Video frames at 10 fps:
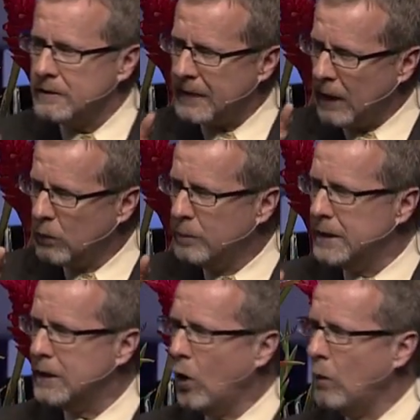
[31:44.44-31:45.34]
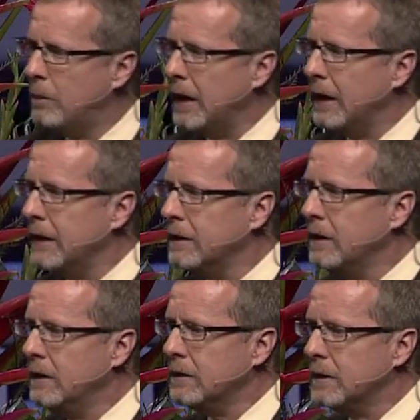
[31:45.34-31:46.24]
That will be obeying
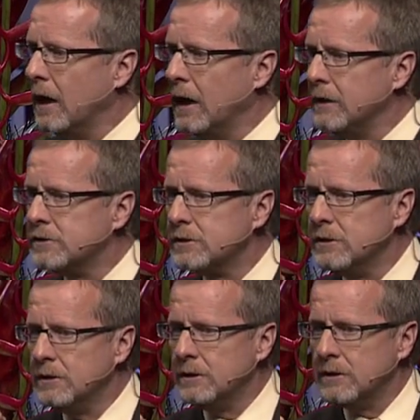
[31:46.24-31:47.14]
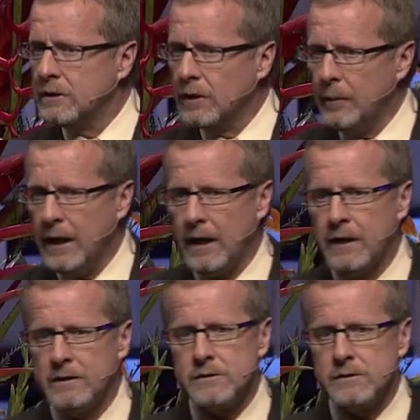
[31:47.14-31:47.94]
God's commands.